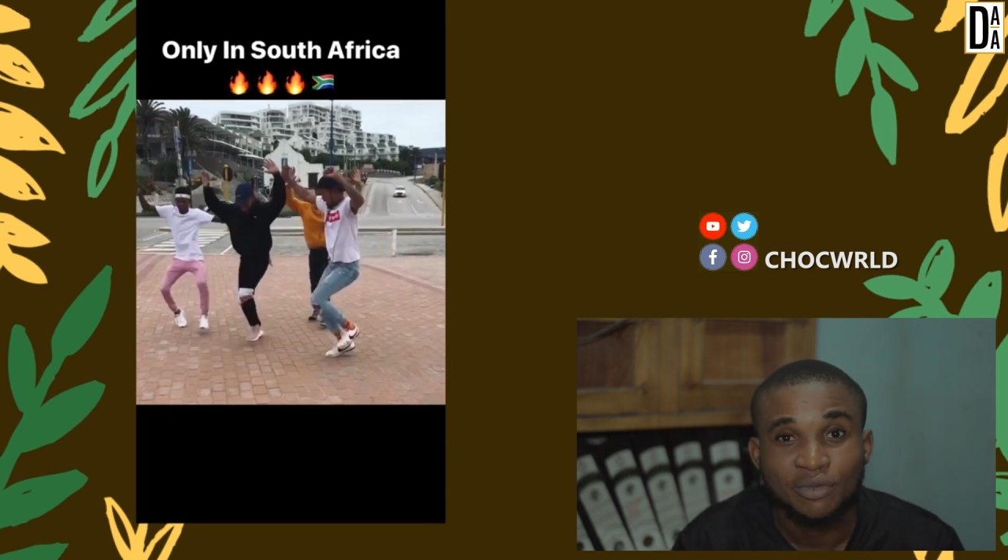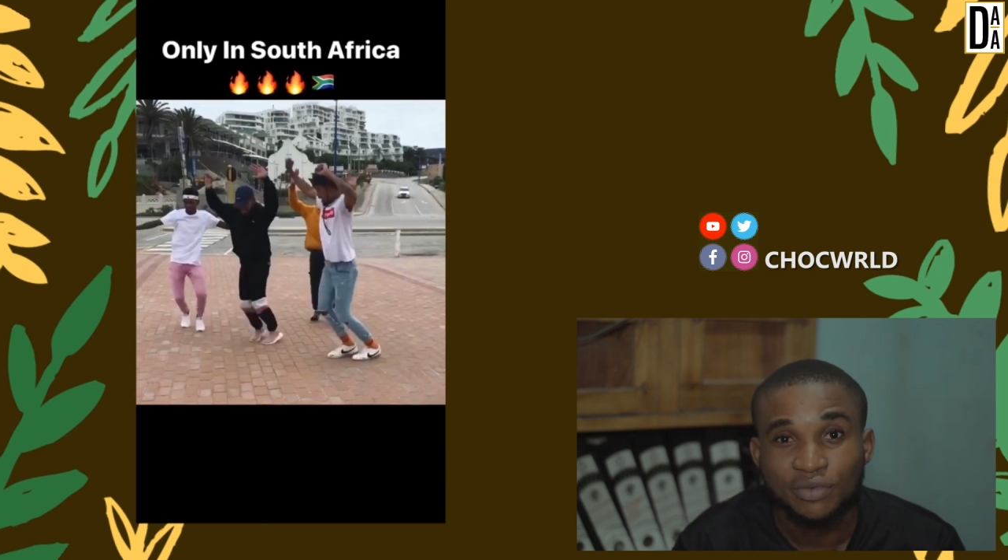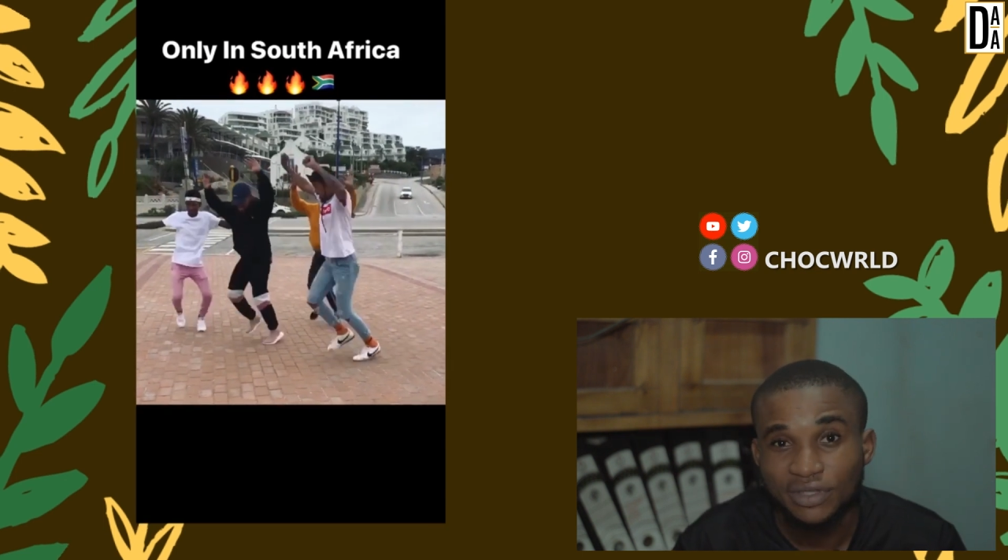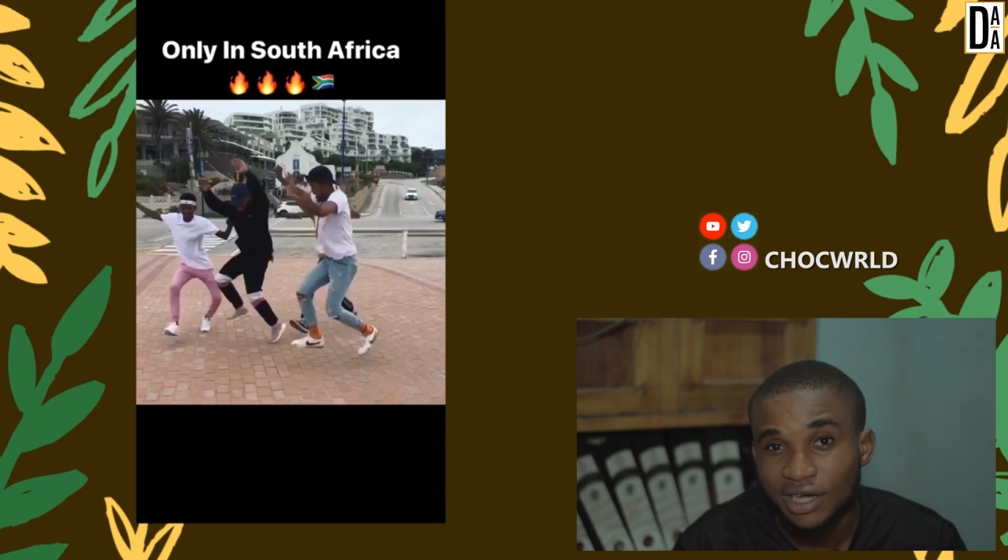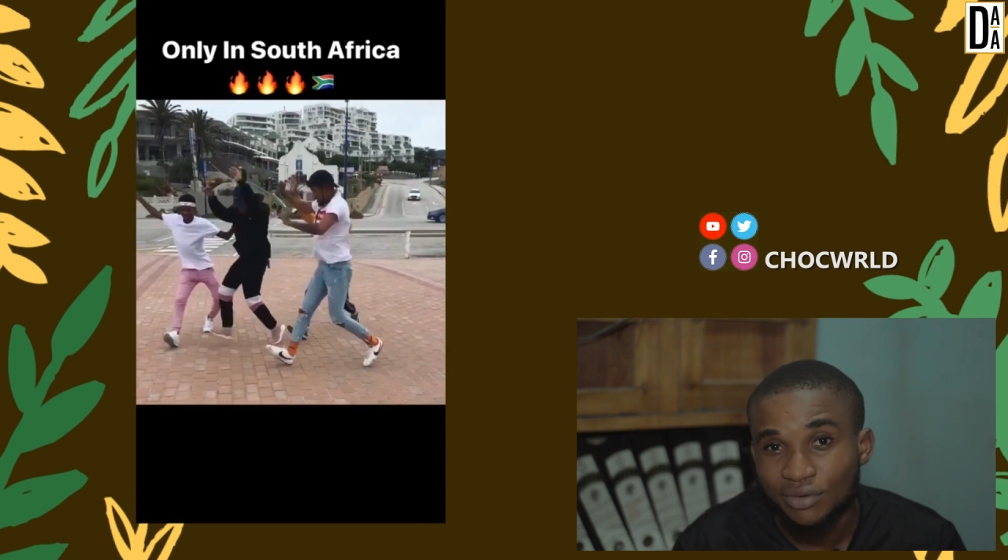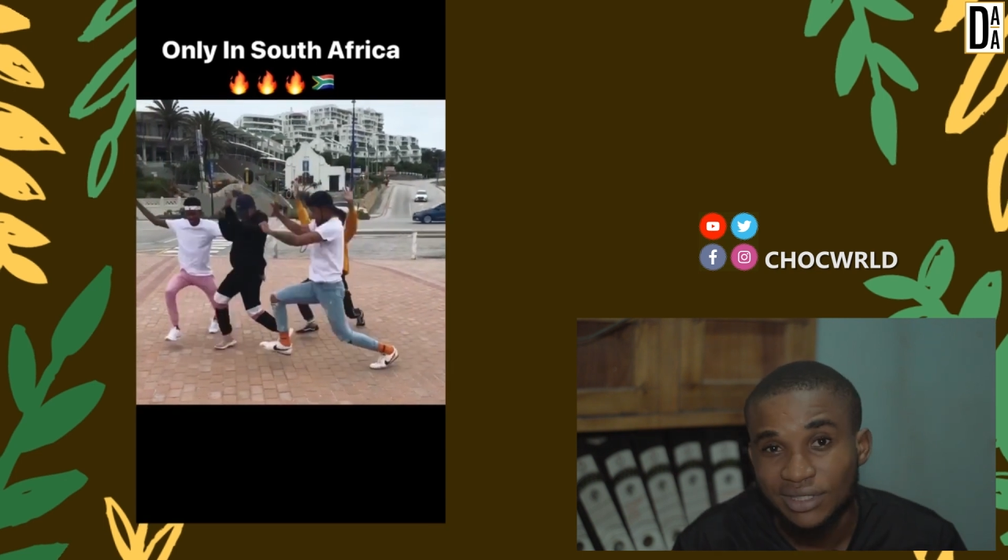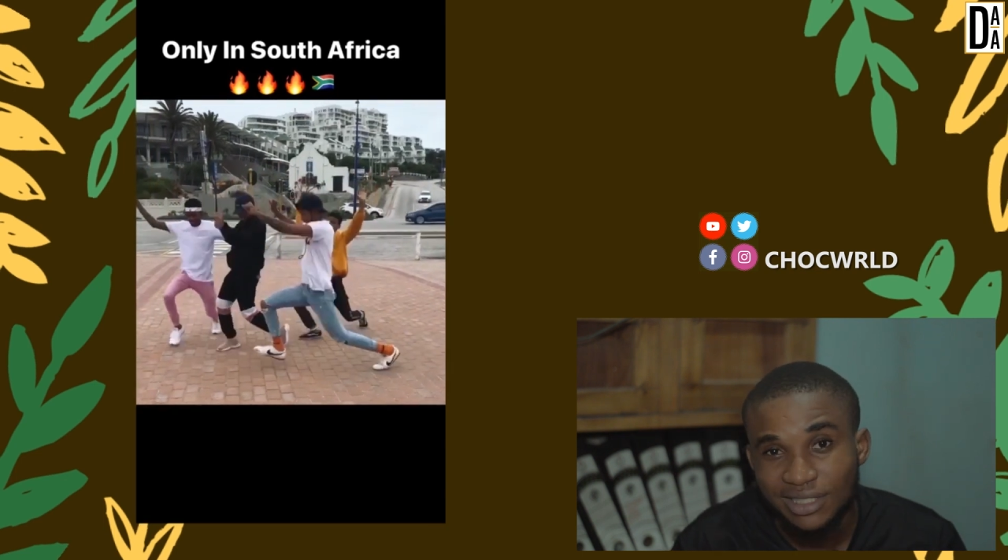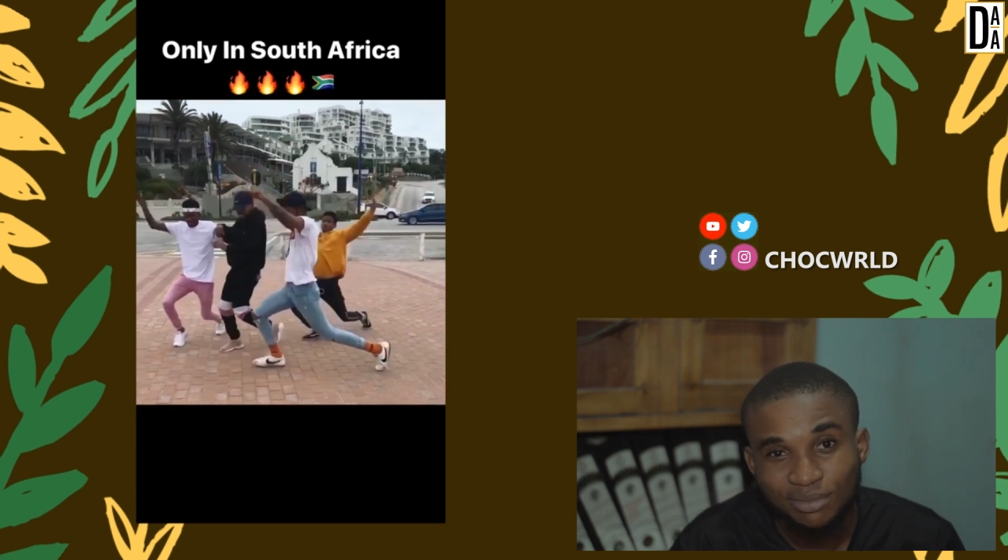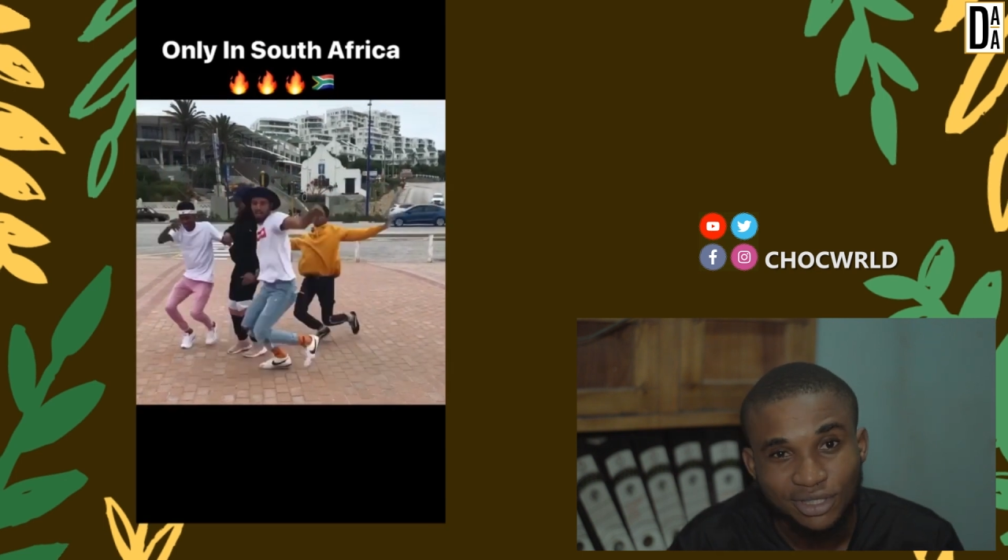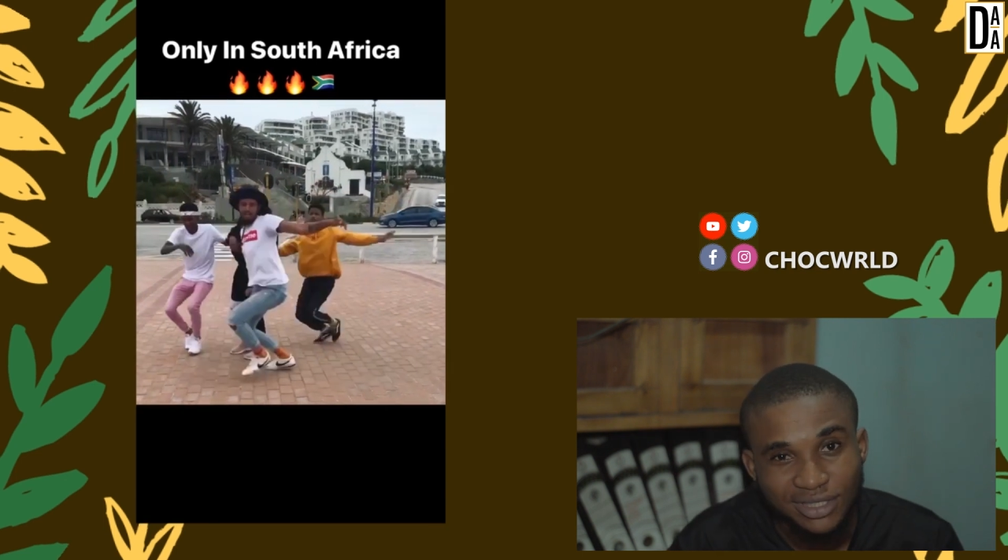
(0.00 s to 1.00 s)
without
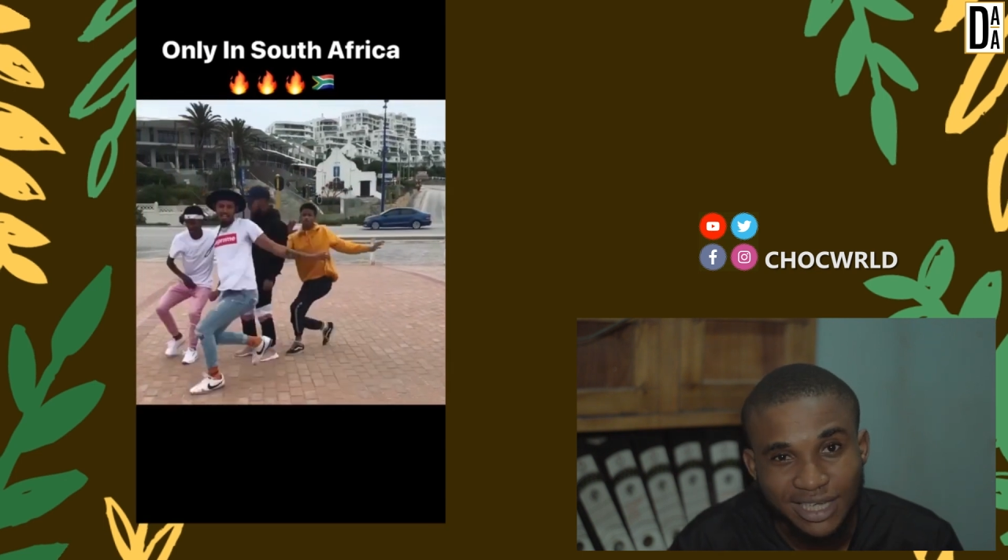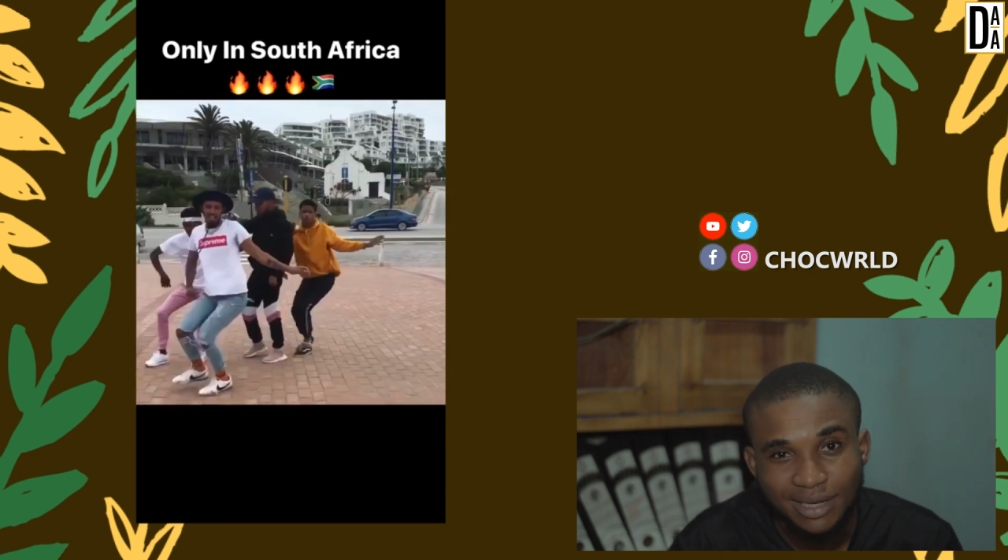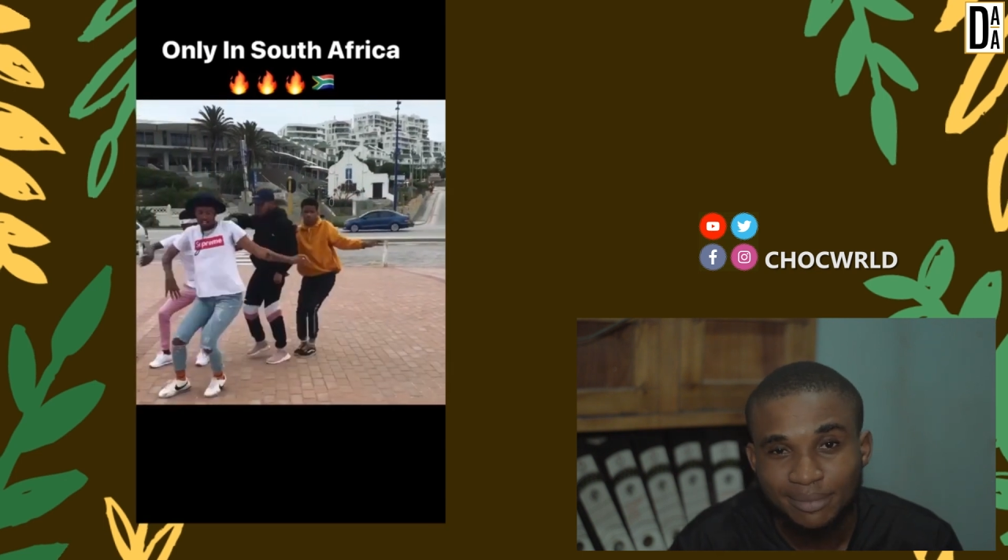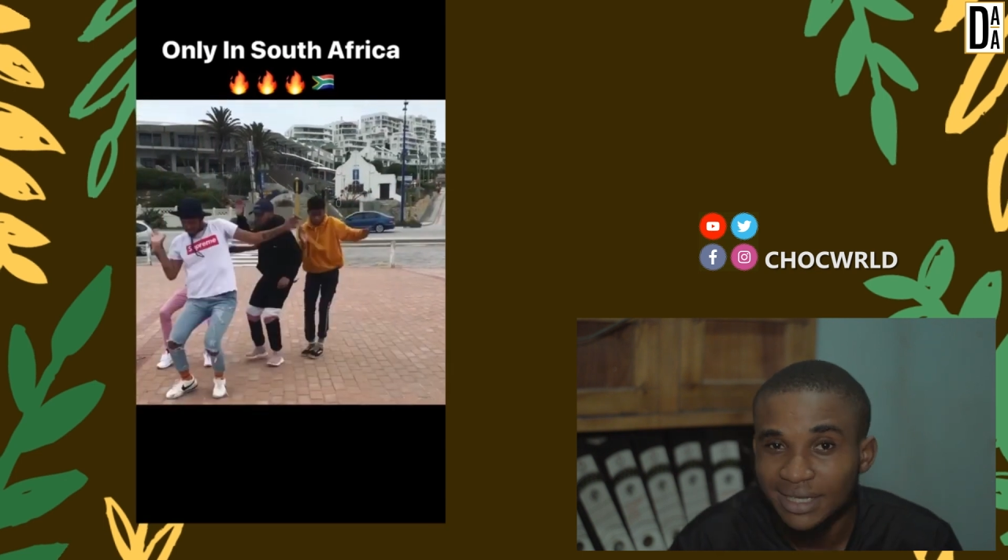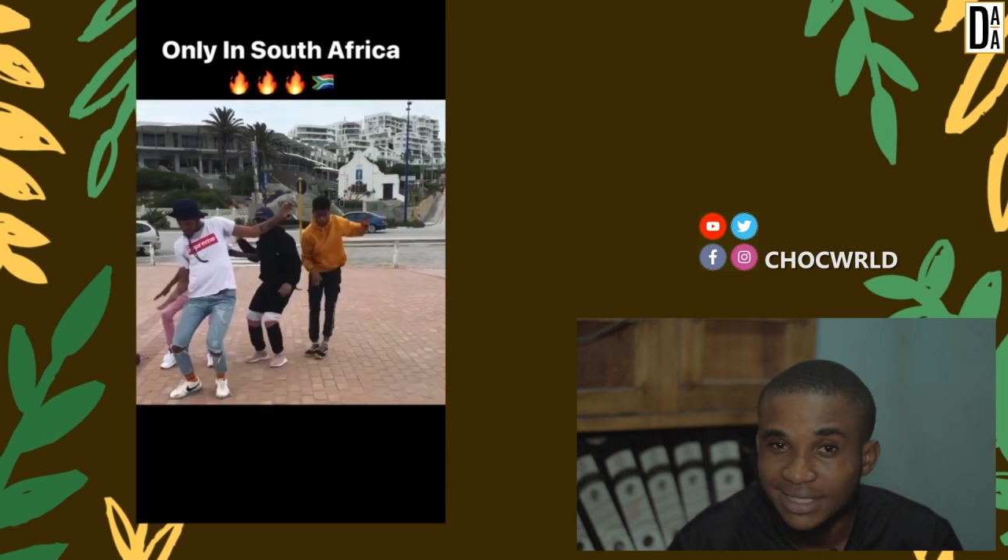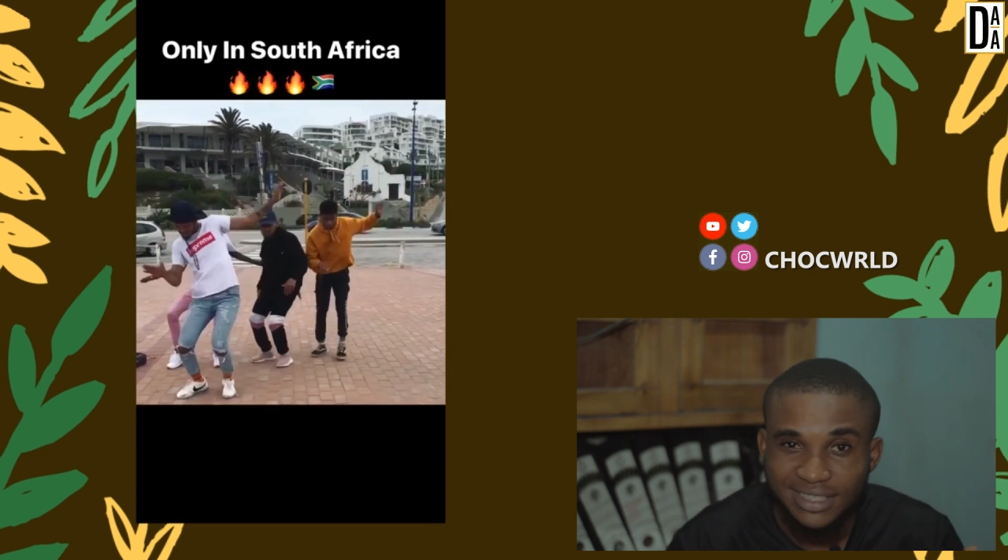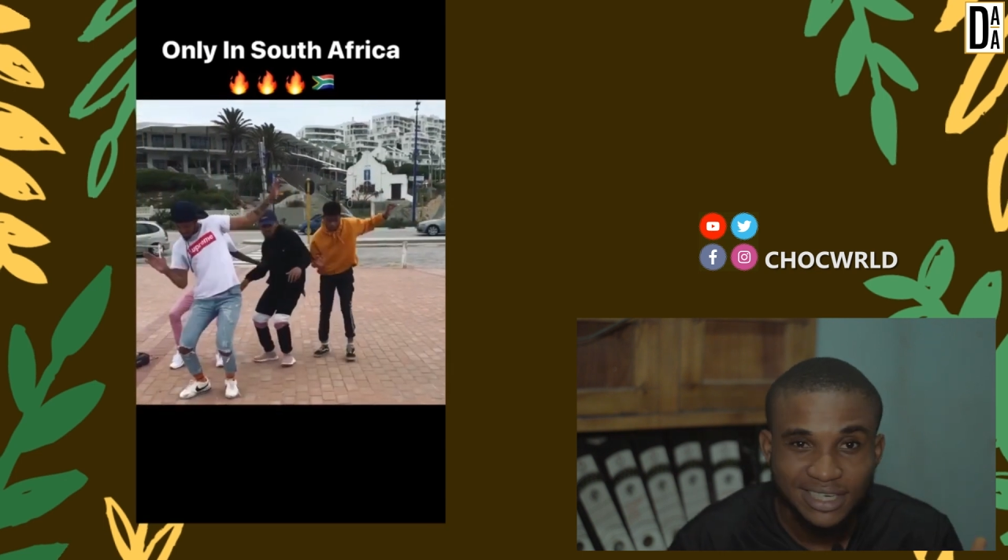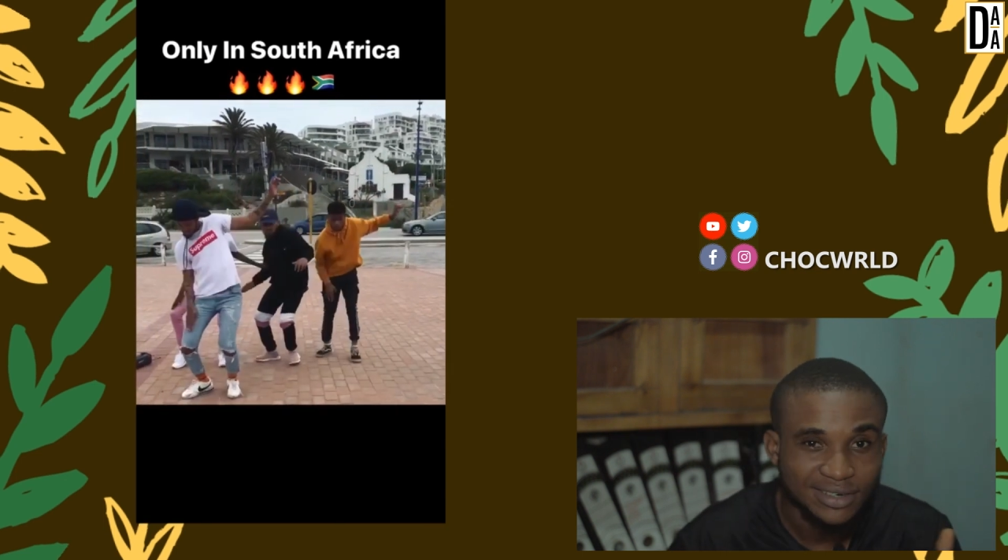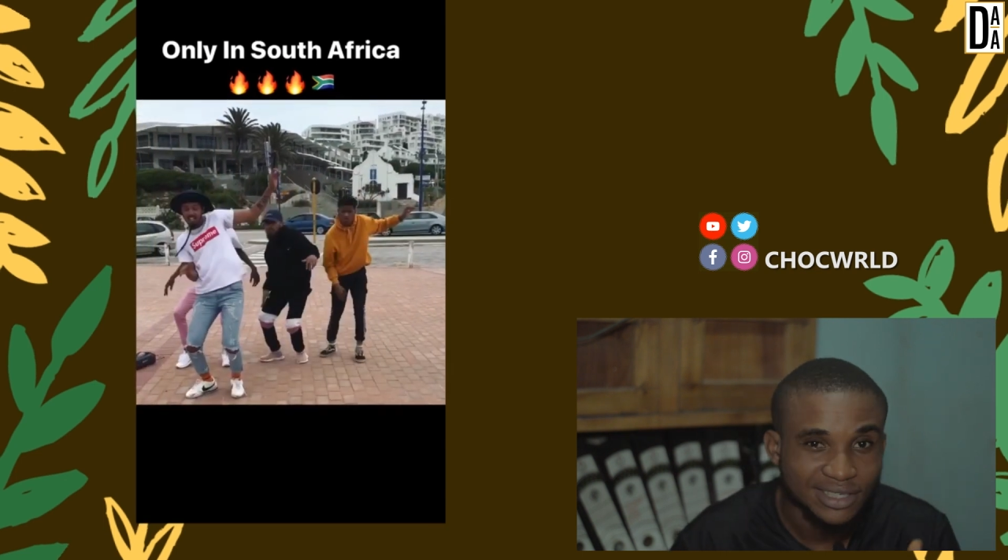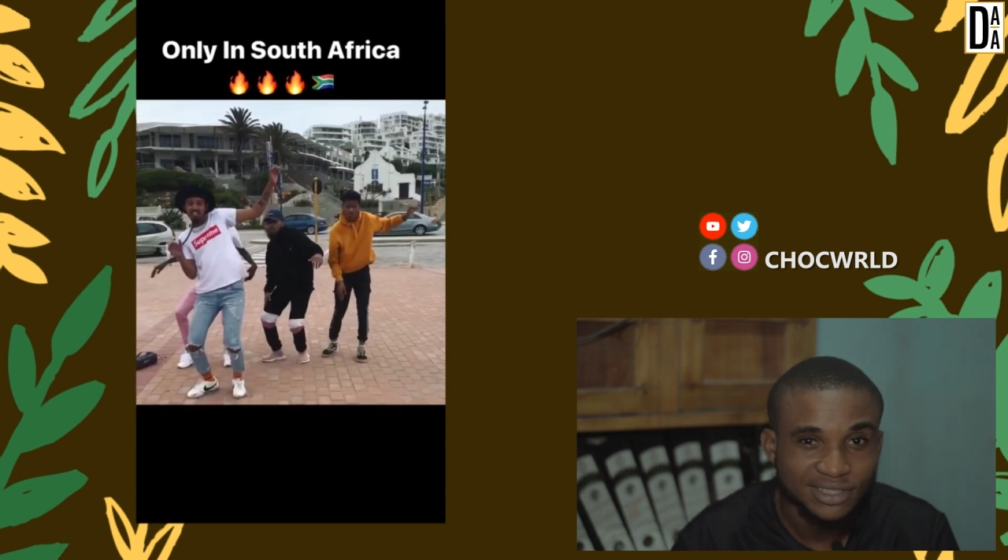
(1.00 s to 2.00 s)
wasting much time let's get right